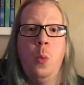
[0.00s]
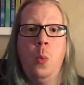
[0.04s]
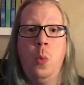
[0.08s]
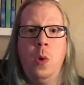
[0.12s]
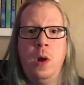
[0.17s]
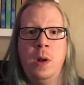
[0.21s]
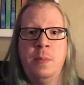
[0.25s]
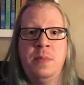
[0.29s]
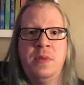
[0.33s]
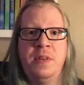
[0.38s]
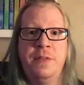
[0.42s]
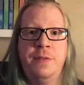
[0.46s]

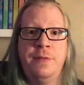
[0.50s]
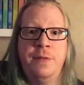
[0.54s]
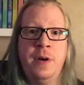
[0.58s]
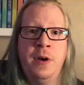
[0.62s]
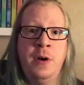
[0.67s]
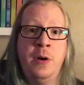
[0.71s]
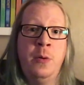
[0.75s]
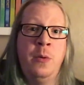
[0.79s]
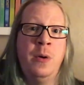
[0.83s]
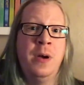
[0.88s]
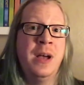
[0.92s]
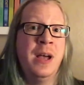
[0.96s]
Willem
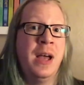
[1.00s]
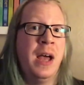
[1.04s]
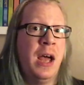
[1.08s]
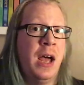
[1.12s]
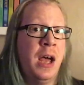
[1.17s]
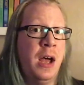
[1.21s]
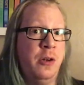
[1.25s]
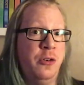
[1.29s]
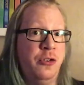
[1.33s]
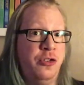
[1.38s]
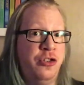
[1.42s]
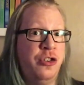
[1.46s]
Dafoe
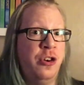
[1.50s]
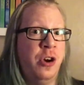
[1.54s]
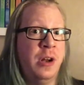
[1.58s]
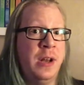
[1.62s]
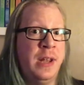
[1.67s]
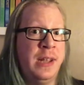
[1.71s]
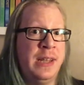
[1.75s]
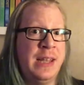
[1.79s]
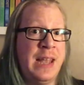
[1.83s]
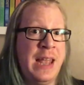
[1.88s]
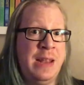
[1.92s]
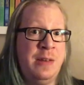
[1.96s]
and
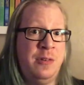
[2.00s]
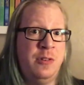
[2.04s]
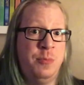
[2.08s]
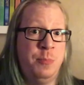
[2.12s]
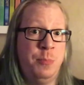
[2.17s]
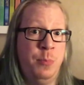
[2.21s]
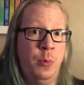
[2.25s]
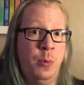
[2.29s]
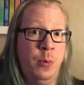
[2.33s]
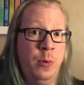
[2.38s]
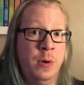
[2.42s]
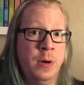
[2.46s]
Charlotte
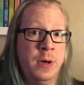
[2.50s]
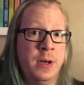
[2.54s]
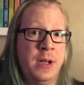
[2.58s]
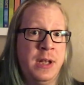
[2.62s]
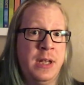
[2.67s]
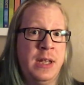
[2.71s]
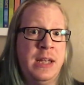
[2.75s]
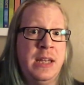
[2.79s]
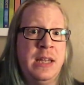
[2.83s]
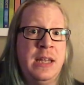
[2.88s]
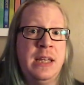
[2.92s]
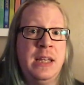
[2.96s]
Gainsbourg
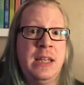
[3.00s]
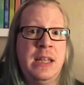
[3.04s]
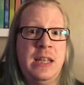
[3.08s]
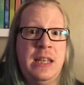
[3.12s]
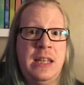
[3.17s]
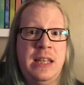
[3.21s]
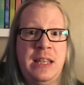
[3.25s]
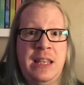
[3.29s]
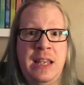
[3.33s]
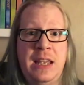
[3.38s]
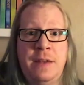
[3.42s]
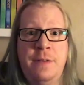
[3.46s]

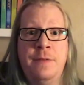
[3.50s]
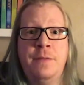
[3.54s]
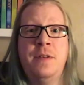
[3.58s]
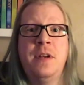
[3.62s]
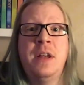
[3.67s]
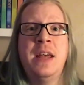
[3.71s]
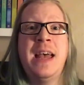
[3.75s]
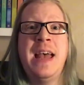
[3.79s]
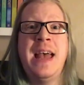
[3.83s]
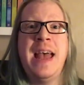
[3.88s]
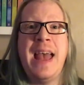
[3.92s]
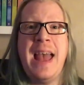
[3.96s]
give
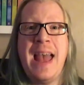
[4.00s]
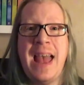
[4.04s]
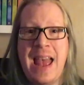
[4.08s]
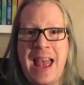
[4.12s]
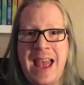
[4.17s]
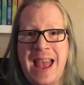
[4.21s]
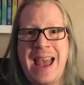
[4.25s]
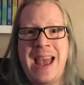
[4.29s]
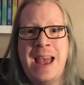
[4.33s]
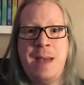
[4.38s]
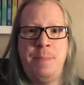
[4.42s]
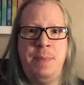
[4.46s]

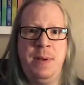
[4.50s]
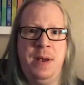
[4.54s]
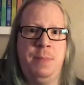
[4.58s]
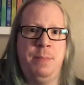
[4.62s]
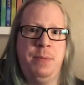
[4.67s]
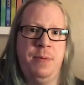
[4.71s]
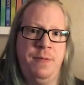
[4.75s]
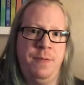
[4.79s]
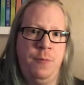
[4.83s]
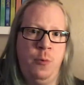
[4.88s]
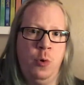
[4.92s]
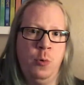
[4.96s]
epic
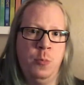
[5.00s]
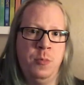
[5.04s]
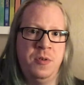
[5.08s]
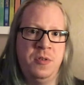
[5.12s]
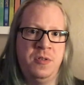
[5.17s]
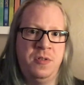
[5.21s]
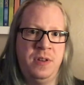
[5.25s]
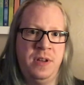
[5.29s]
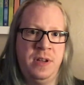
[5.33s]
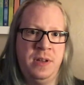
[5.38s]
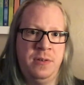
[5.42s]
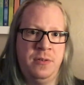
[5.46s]

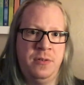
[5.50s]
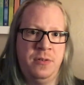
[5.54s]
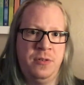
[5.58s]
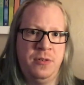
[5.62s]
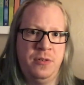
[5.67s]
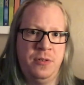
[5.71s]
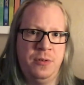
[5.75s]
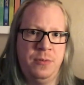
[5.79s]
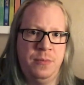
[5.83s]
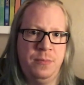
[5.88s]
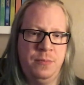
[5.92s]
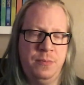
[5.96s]

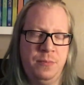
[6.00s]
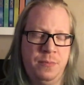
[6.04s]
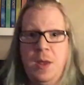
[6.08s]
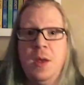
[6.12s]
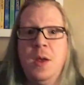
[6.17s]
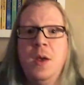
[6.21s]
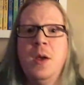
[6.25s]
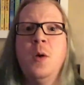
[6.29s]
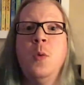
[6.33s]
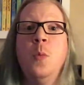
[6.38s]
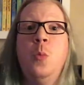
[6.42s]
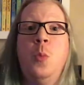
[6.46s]
performances,
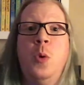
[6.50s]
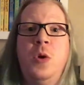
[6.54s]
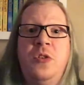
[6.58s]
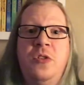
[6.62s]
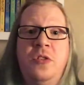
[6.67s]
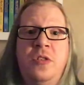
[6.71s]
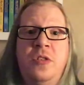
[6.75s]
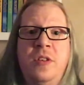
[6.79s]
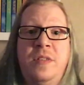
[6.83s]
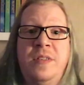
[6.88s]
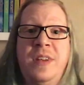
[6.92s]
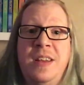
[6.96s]
which
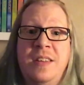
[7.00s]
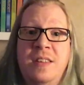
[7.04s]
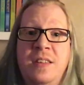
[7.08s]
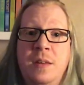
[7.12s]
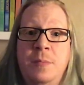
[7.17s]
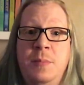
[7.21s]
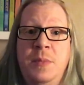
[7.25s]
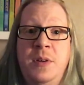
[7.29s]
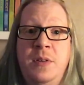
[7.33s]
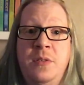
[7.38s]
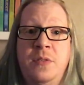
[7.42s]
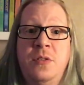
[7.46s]
is a
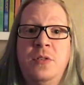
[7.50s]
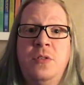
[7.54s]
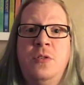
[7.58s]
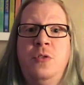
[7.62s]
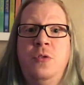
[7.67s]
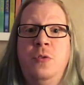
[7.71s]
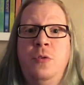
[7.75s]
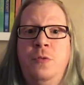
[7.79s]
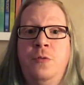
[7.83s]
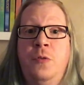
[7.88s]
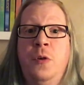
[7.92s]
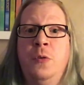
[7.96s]
testament
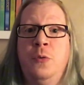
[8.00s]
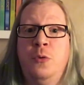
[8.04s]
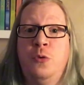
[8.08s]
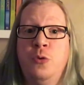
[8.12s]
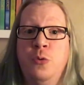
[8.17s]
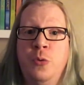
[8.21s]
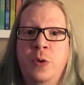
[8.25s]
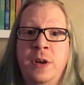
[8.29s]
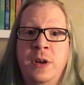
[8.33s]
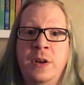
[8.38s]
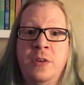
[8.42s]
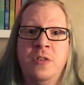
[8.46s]
to von
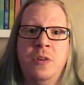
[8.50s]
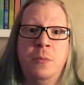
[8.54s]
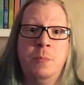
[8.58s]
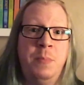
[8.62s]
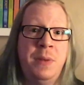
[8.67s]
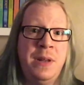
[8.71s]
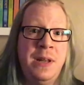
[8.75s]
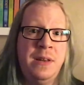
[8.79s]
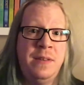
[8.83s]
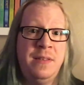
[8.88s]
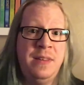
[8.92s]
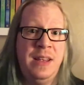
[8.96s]
Trier's
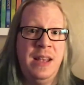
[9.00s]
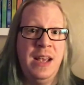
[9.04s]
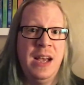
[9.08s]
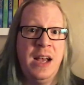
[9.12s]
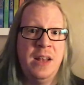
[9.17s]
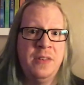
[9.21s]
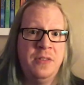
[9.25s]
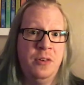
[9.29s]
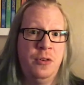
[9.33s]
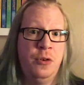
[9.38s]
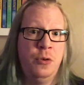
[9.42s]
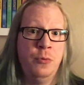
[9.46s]
ability
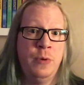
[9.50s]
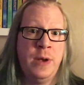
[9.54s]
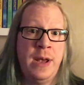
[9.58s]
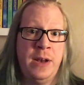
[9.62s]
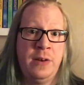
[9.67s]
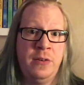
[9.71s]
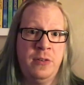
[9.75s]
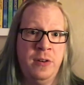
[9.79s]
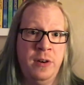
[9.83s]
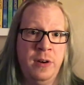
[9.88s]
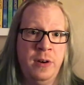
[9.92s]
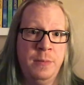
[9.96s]
as a
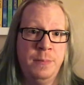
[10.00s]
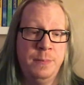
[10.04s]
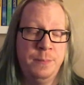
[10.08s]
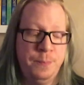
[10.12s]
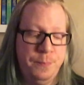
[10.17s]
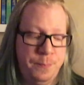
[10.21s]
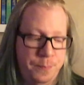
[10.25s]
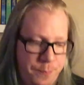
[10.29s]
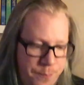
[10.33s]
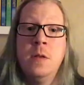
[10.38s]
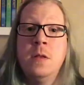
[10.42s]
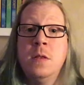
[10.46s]
director.
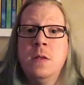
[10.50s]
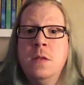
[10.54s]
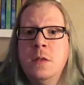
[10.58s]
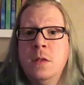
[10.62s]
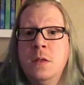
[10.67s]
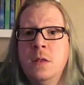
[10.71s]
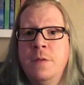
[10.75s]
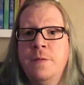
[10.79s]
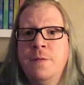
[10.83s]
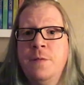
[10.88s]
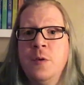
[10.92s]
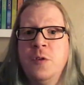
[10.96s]

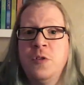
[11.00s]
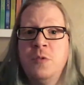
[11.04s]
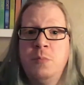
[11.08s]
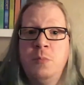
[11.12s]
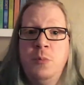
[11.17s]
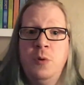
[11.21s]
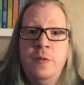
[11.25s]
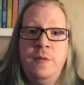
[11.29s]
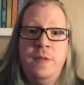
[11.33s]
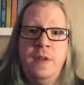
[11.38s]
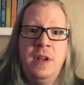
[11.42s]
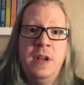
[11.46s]
The first
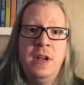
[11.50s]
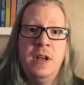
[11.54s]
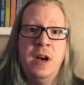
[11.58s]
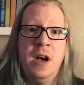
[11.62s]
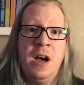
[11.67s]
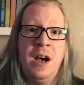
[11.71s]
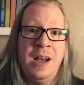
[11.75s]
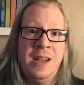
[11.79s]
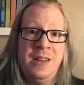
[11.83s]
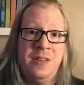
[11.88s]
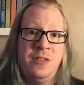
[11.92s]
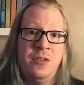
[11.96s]
movie
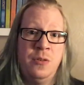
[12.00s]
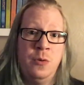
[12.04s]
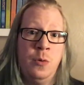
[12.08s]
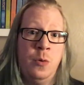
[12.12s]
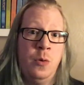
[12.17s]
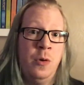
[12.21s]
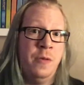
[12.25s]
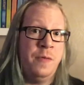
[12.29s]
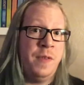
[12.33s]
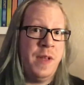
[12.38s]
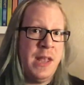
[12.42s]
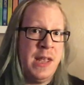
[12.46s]
I
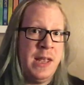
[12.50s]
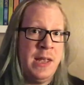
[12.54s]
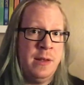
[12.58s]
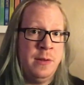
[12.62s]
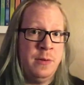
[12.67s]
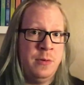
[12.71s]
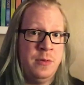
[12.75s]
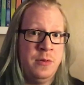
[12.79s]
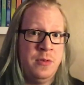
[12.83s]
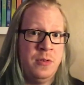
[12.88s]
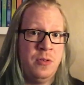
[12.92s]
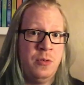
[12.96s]
saw of
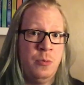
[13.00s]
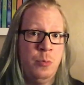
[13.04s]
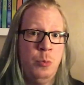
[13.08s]
his